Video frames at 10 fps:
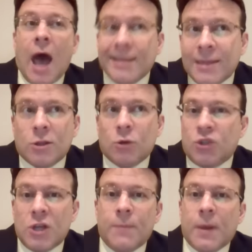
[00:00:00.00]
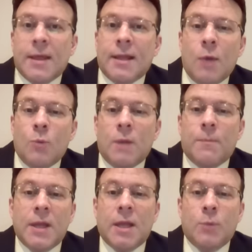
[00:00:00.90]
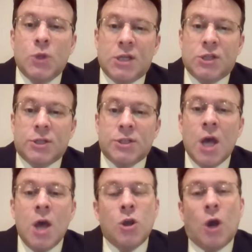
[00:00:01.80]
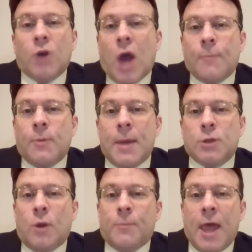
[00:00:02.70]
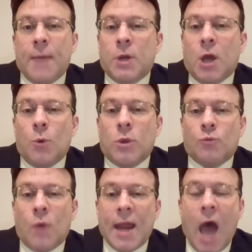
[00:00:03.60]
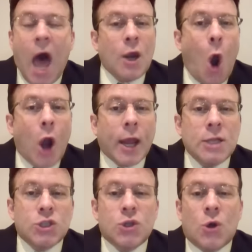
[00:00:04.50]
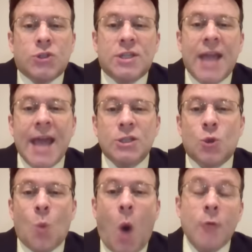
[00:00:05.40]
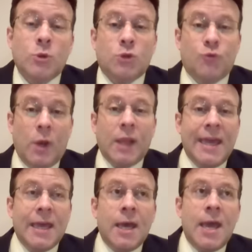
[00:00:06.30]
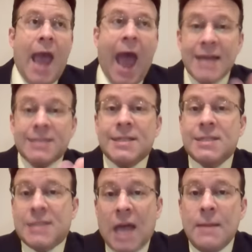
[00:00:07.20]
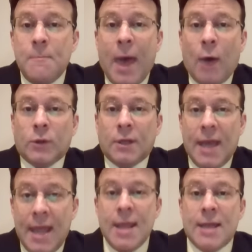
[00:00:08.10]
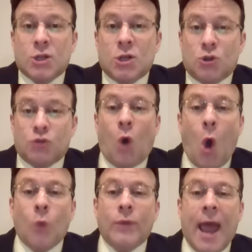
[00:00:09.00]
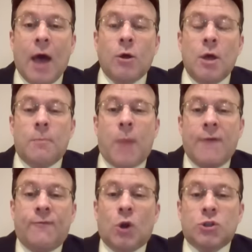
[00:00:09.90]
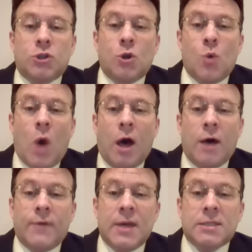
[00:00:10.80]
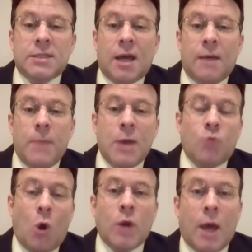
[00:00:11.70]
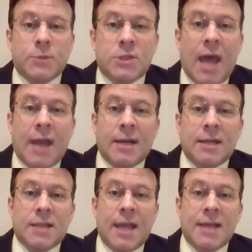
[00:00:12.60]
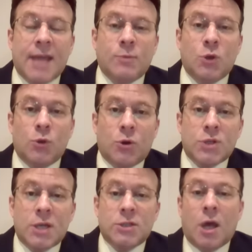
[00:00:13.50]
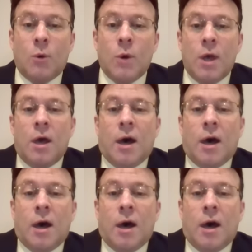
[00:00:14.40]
I think they're cheap. I think they win it by double digits. Your other complimentary play, I'm going to go with a red-hot Arkansas State squad, which really has the Sun Belt in its control now by virtue of its big road upset in its last game two Thursdays ago